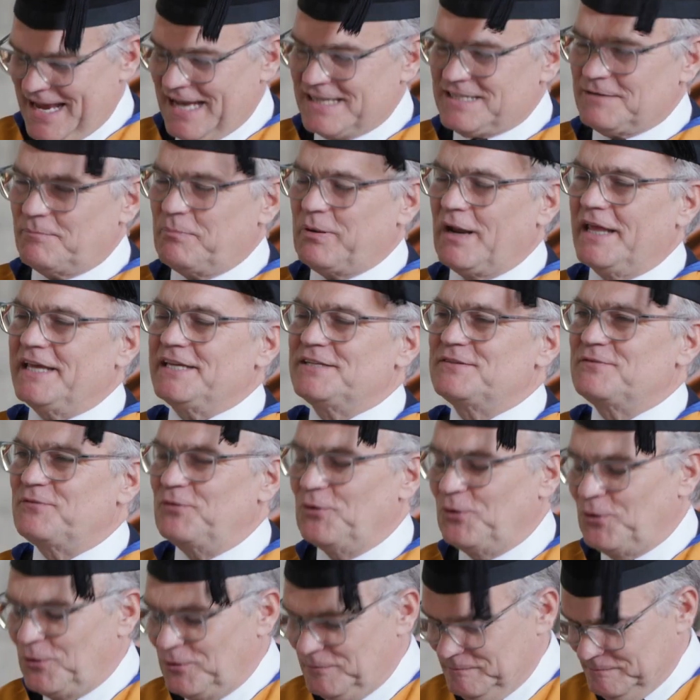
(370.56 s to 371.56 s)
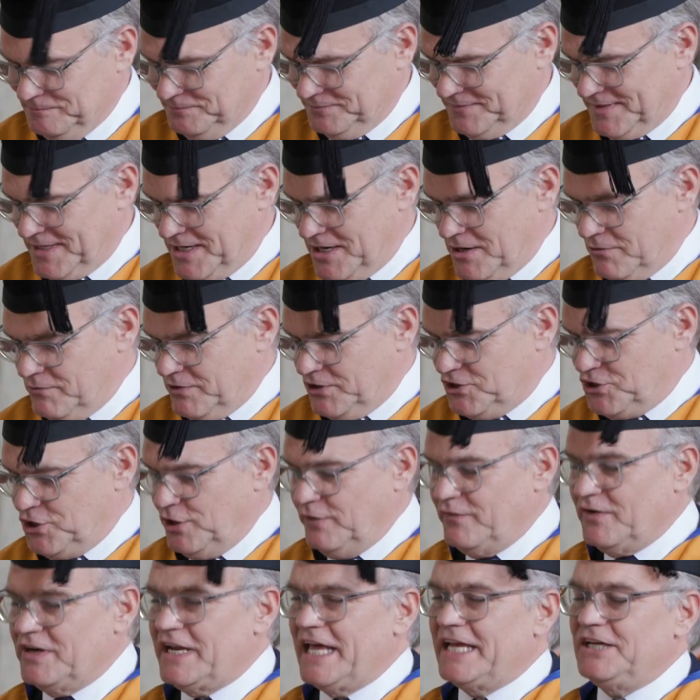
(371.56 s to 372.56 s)
as a place for
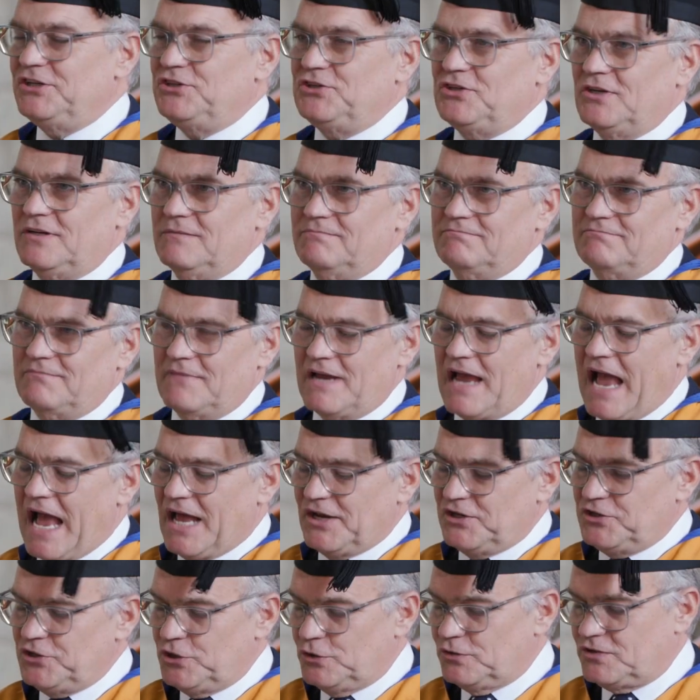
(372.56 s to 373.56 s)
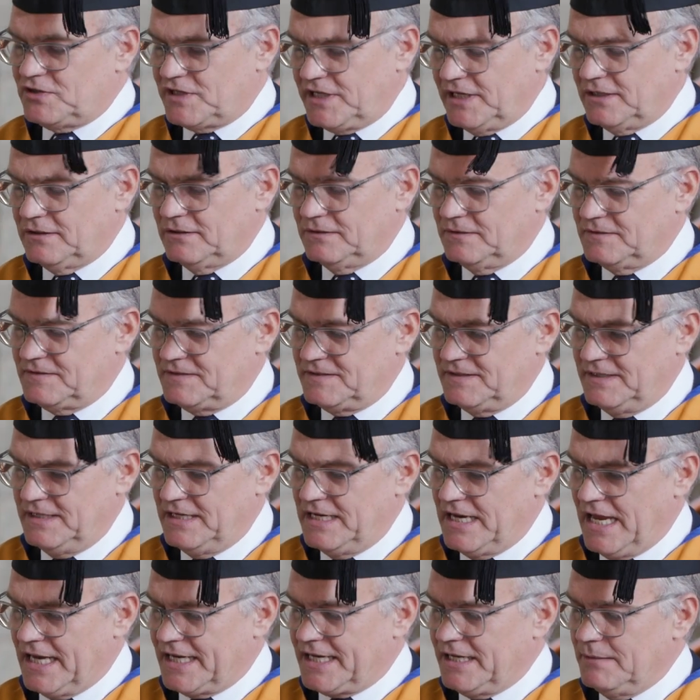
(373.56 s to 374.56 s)
rejuvenation and new skills,
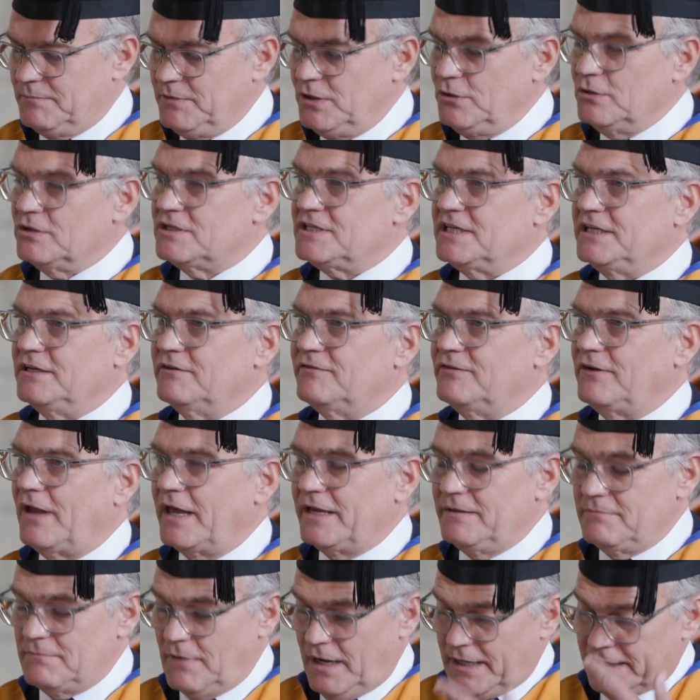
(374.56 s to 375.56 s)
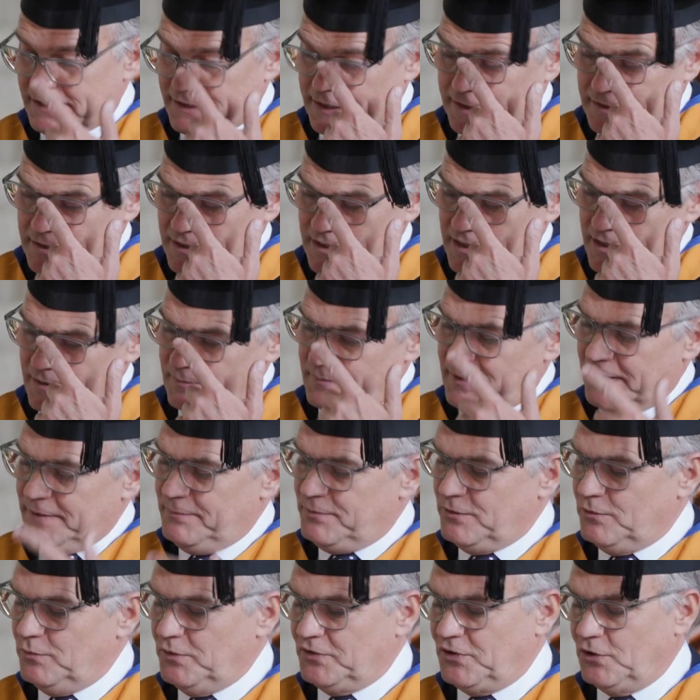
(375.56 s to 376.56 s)
a community of like-minded
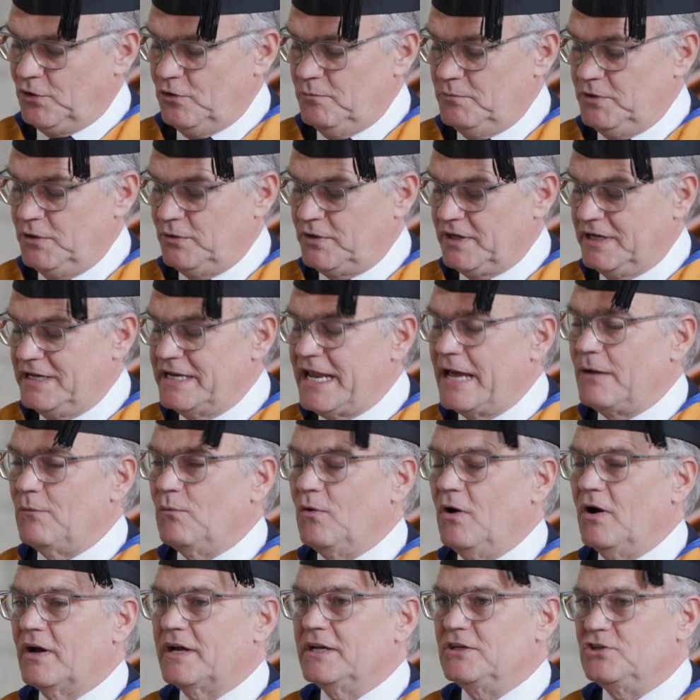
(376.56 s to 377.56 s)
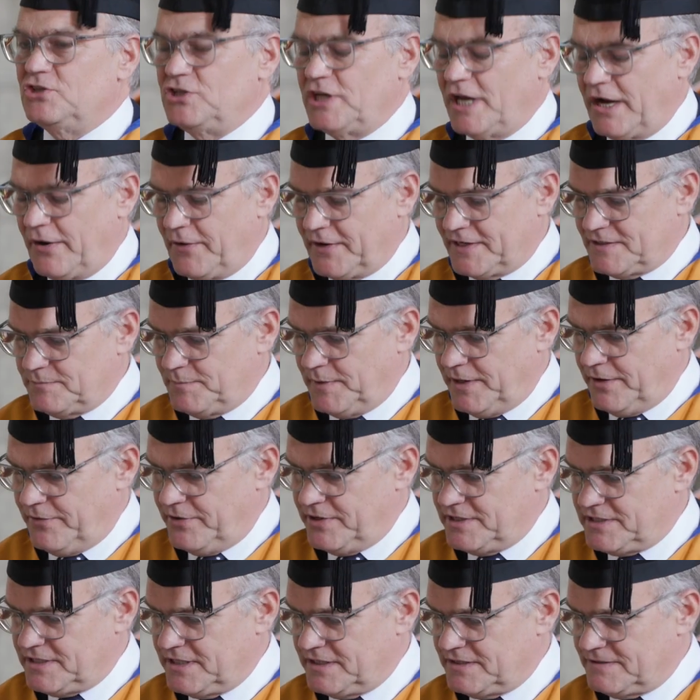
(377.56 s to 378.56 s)
people with whom you can network and share
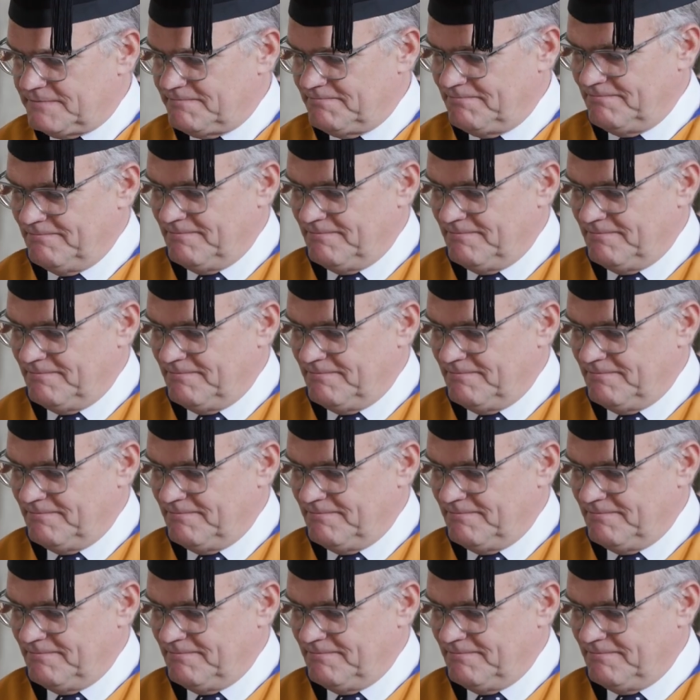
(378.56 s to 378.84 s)
experiences,